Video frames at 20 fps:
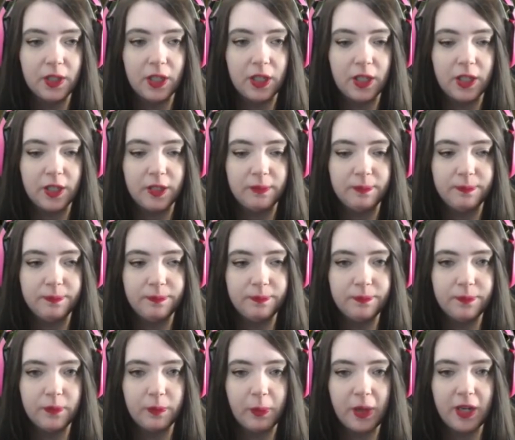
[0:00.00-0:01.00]
Um,
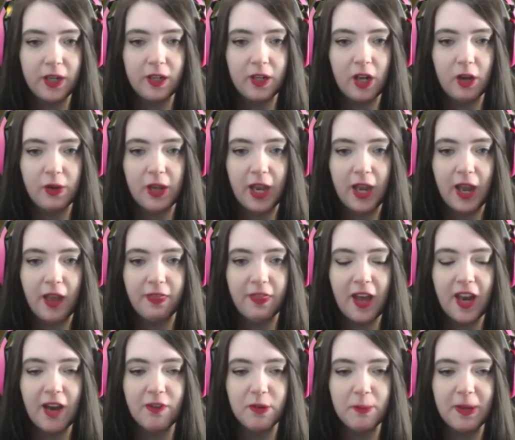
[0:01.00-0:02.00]
why did- okay, I
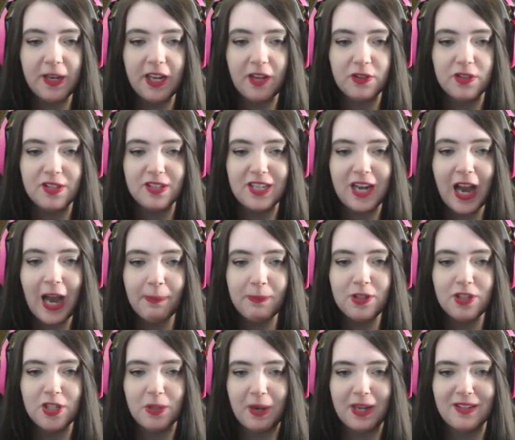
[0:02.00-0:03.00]
thought everybody else
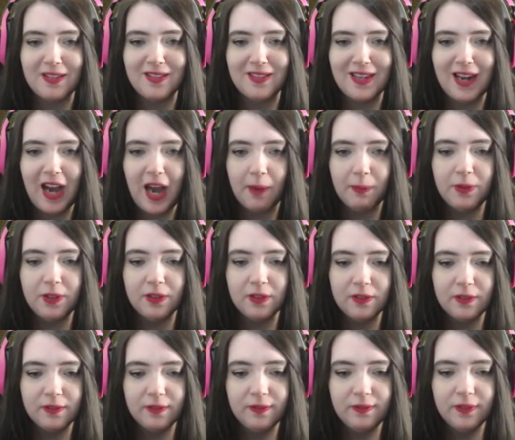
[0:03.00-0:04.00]
stopped, so I stopped.
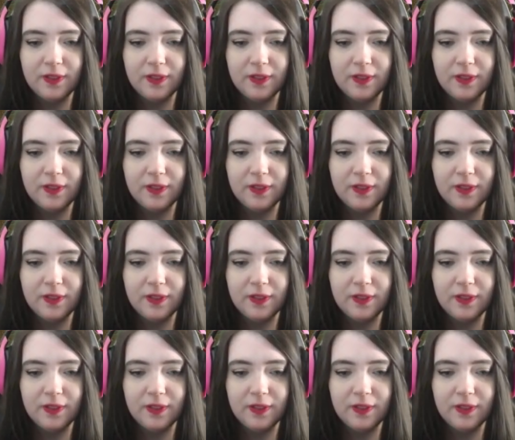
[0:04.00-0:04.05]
